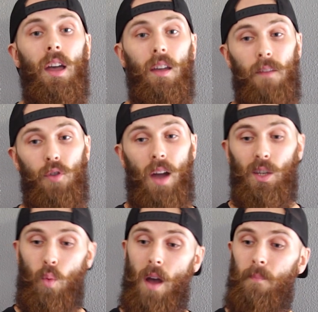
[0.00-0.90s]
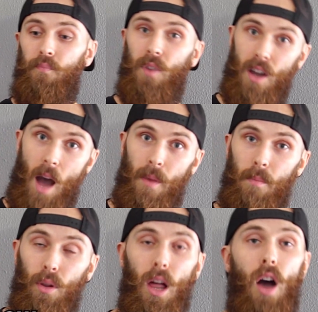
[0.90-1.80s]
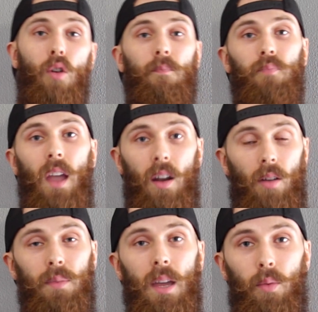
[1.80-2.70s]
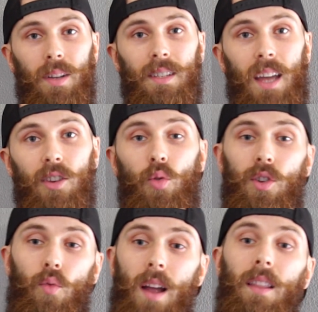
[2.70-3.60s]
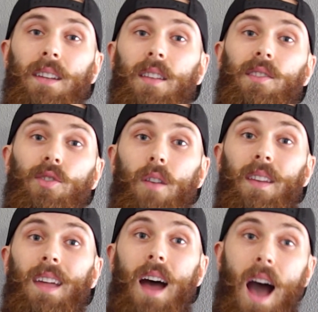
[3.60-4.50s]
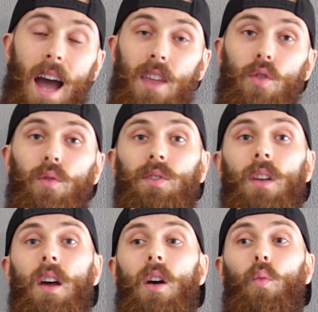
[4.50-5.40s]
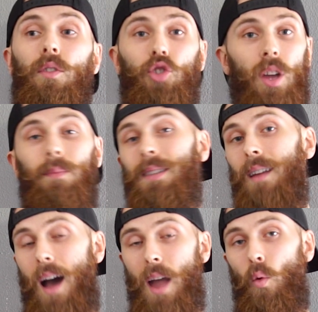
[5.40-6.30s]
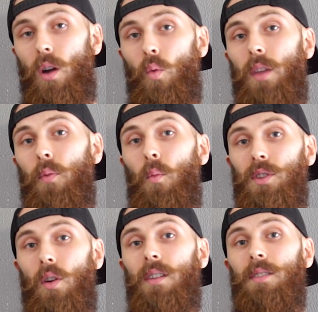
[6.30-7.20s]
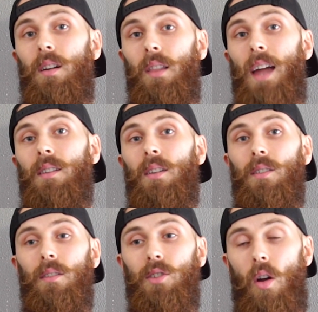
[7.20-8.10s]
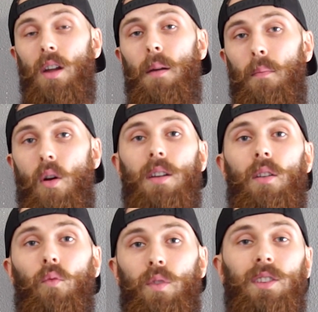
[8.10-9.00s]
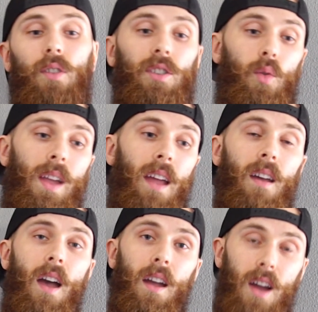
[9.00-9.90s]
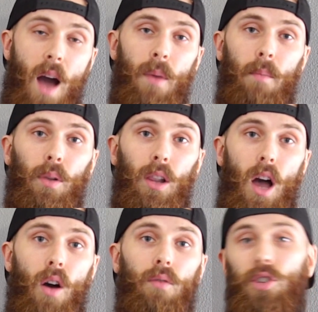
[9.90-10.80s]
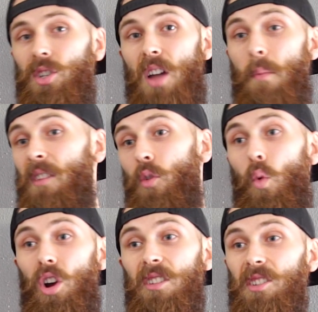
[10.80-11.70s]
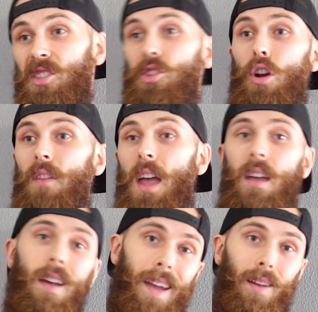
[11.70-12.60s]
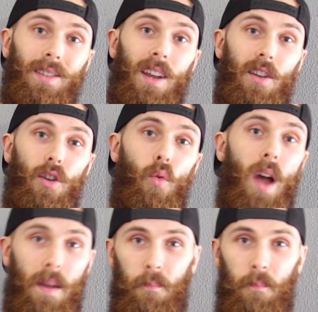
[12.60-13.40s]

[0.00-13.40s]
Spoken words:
If you guys want, comment below, and I'll be able to send you a direct link to the survey that I use with gyms that I work with when we're starting to collect target market research. So again, comment below, just comment the word survey and I'll send it your way.